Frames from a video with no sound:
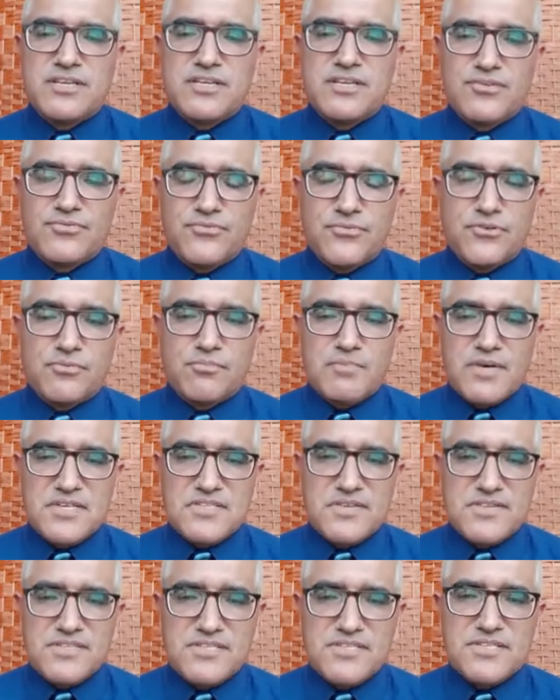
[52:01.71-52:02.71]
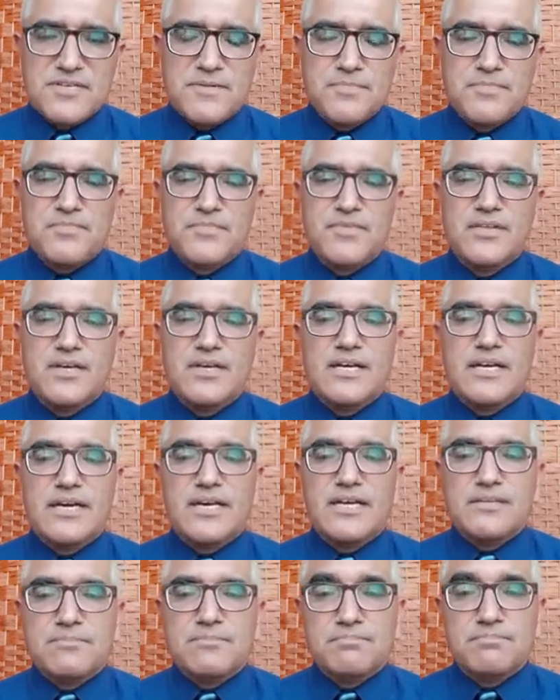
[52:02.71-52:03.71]
foot muscles
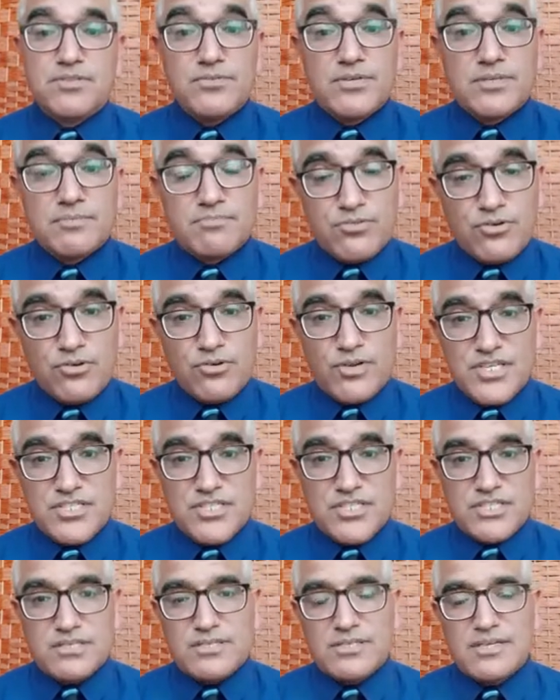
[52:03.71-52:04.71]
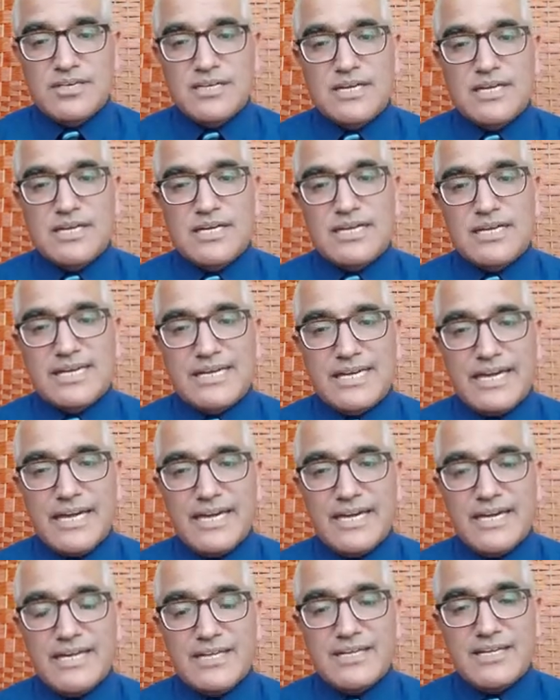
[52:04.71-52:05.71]
and prevent progression
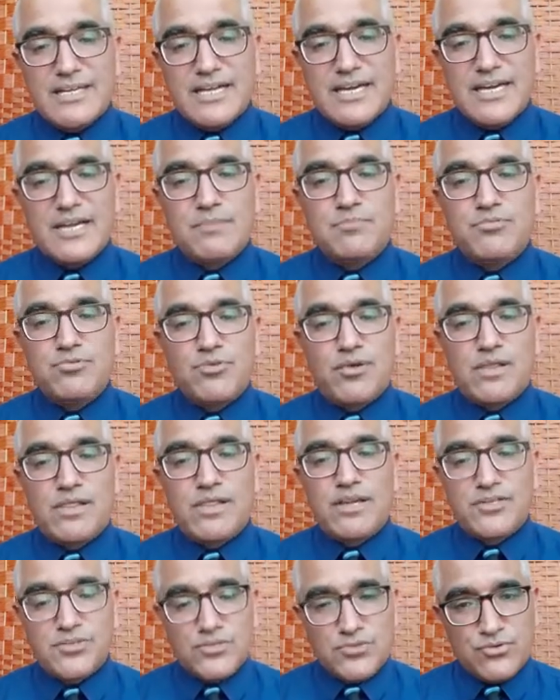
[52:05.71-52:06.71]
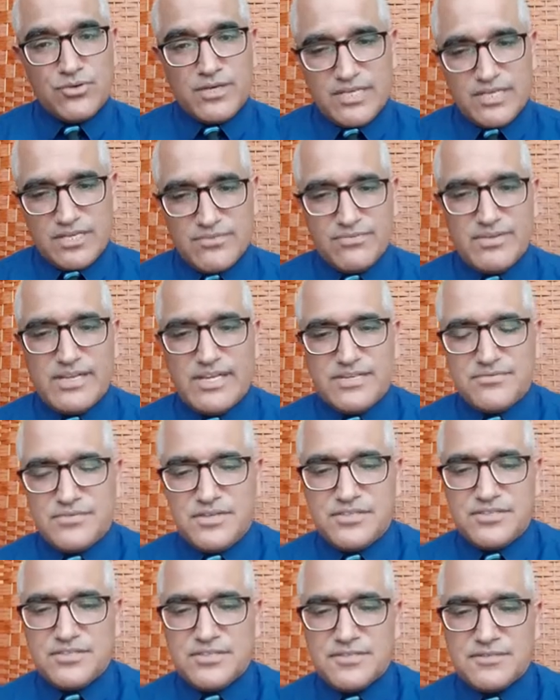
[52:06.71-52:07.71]
can help you a lot to correct flat
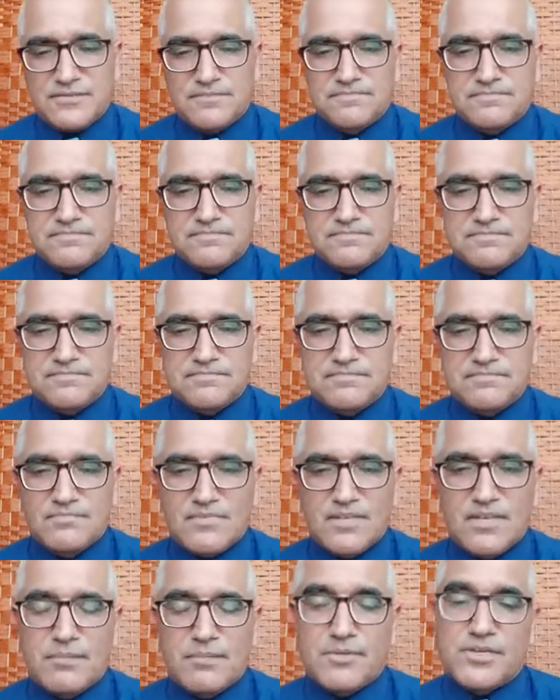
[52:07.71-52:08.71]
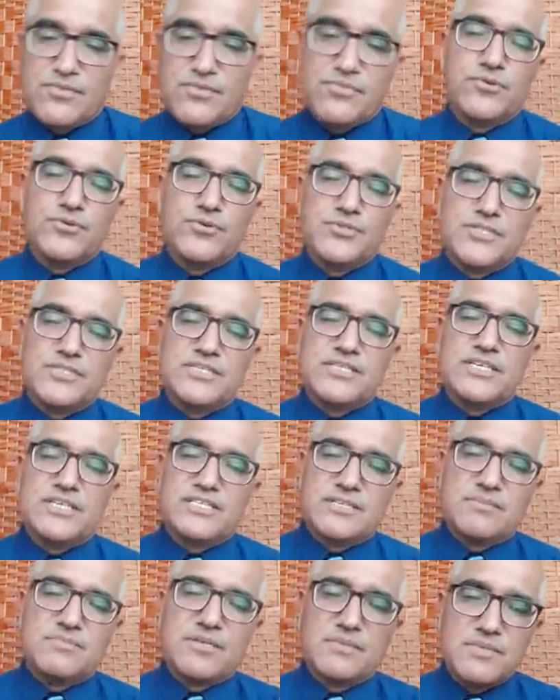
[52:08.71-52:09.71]
feet. But of course it takes
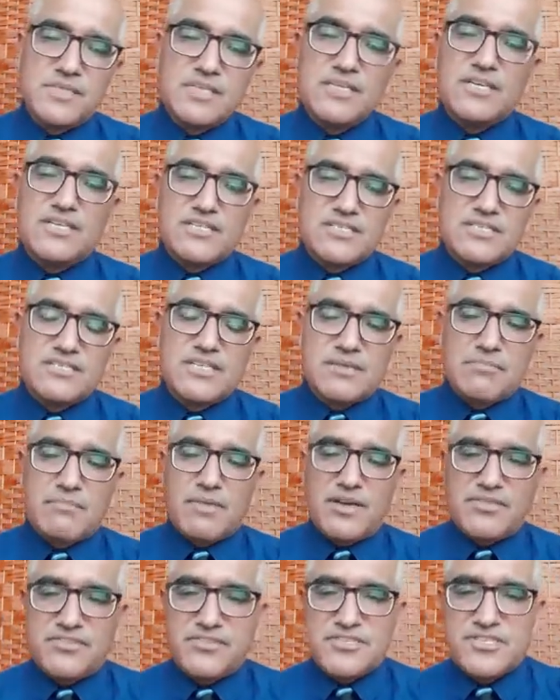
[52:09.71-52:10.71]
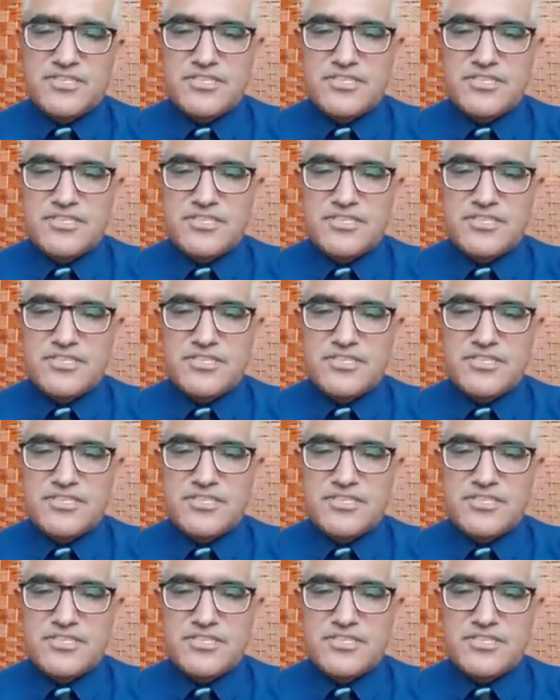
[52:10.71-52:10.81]
sometimes years, not months.